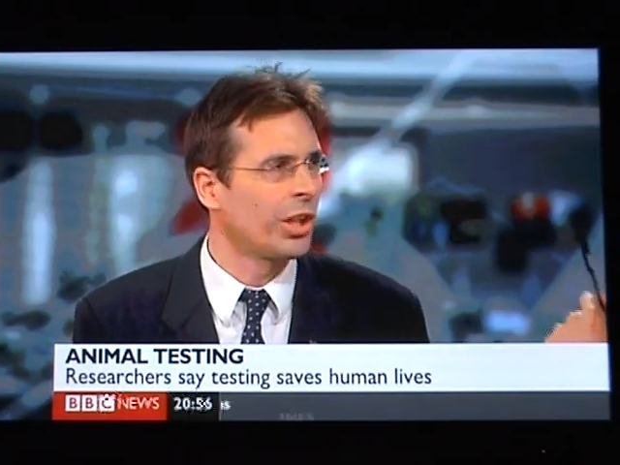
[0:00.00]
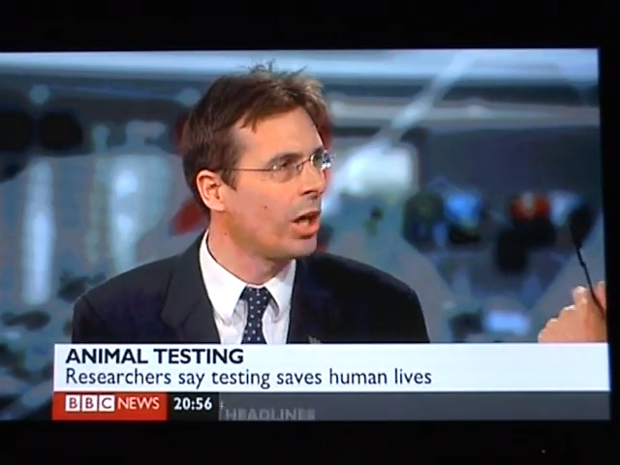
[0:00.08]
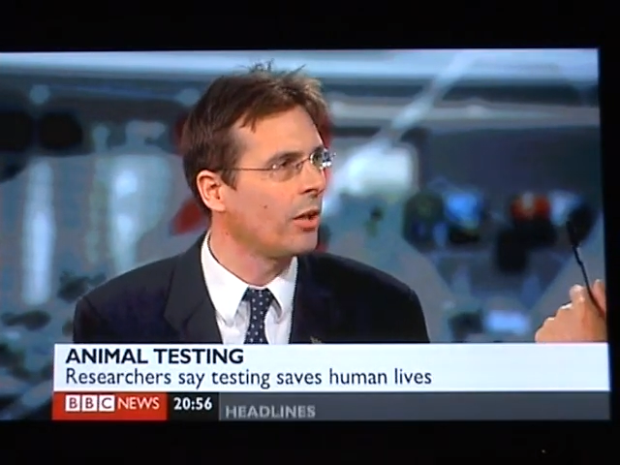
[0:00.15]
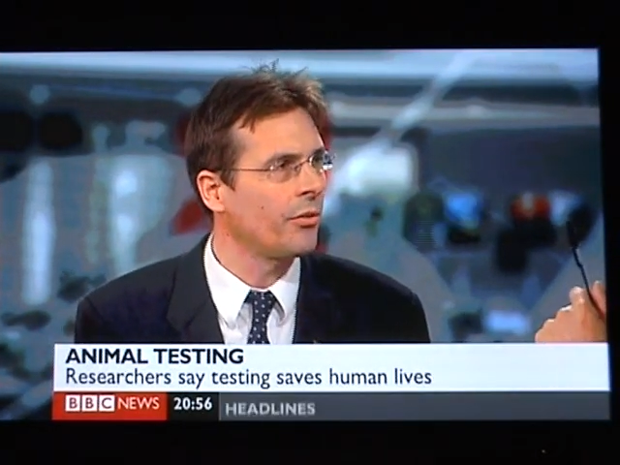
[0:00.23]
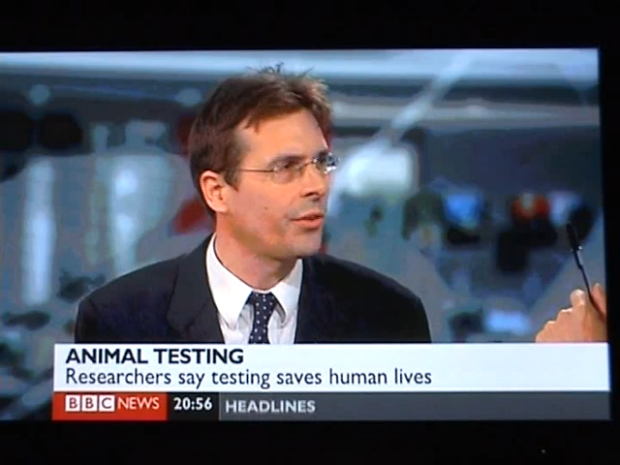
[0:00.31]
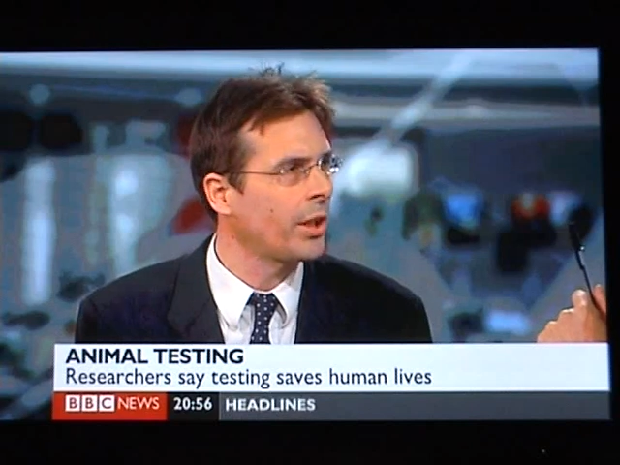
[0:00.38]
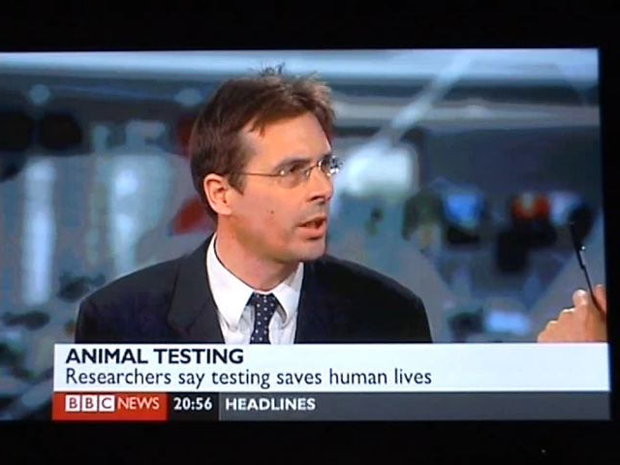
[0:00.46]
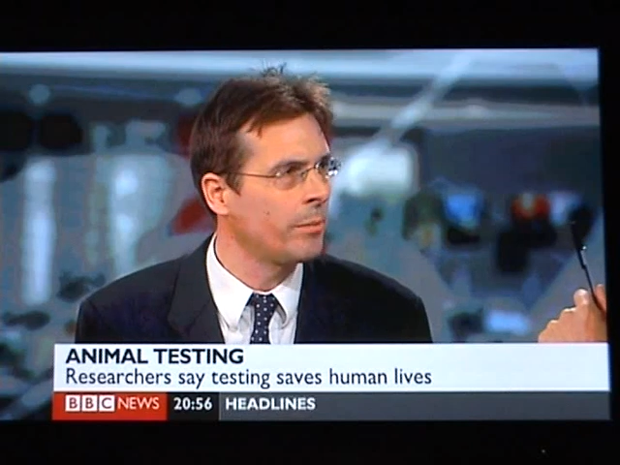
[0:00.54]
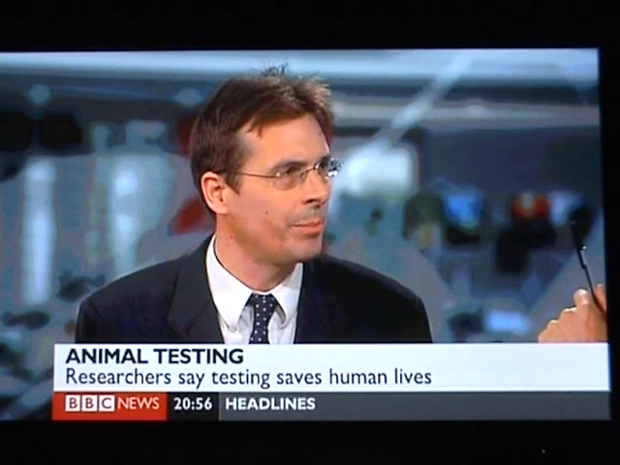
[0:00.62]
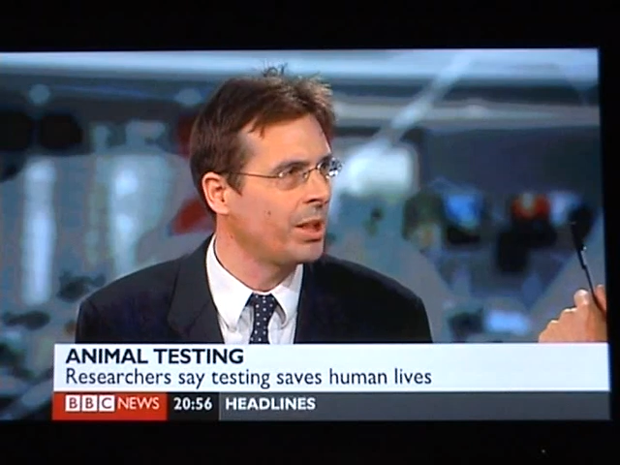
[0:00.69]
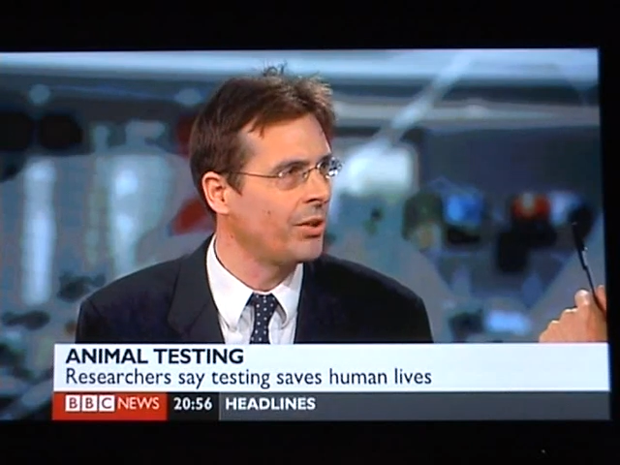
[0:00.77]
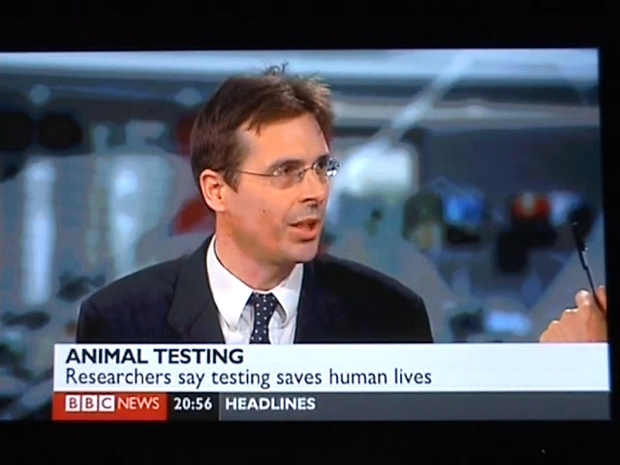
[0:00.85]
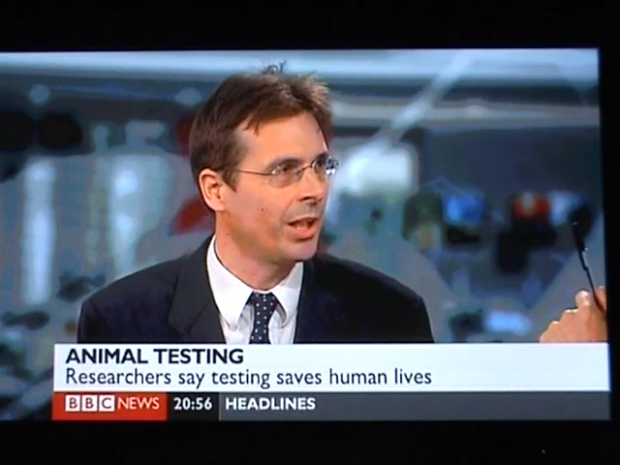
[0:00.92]
You can't study a
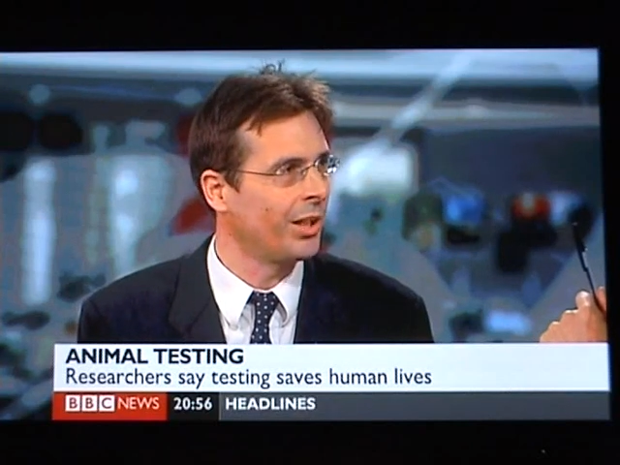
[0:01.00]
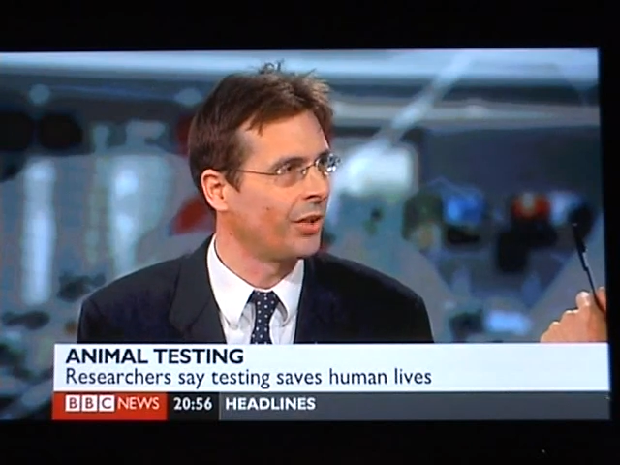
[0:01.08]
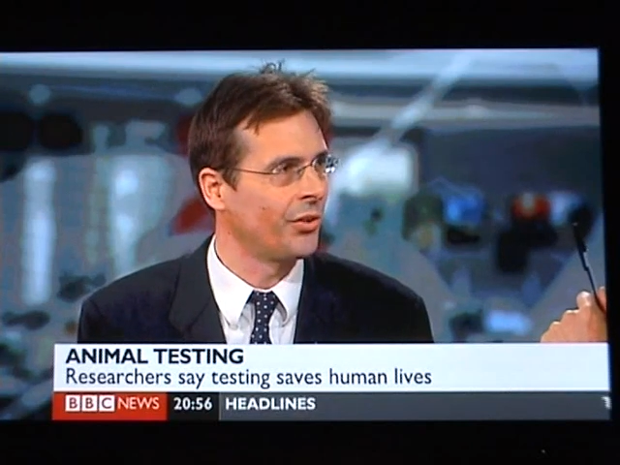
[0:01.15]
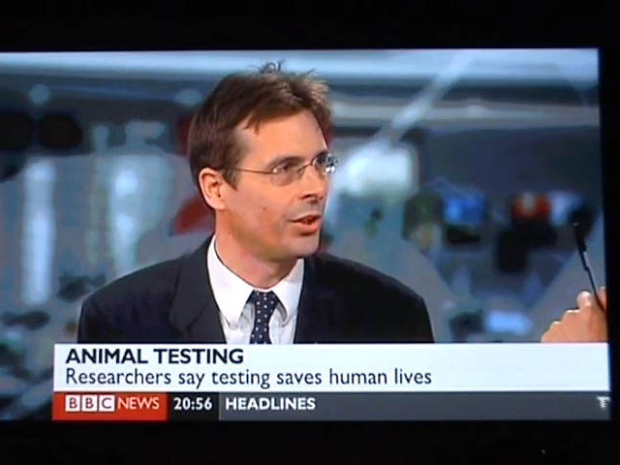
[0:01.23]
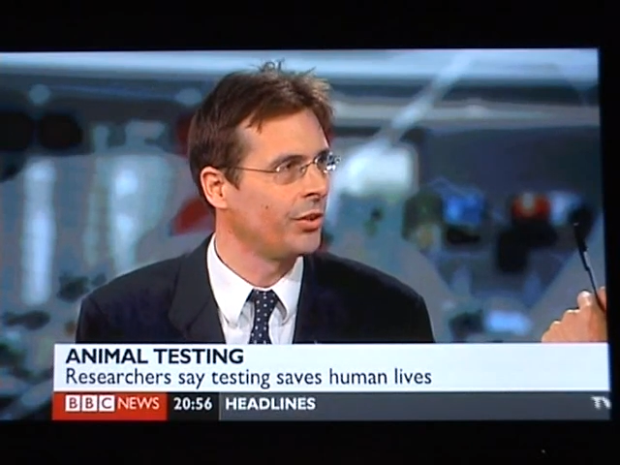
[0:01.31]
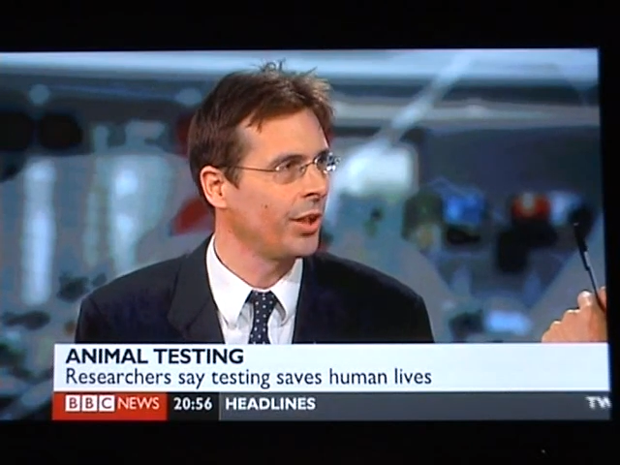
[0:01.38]
beating heart in a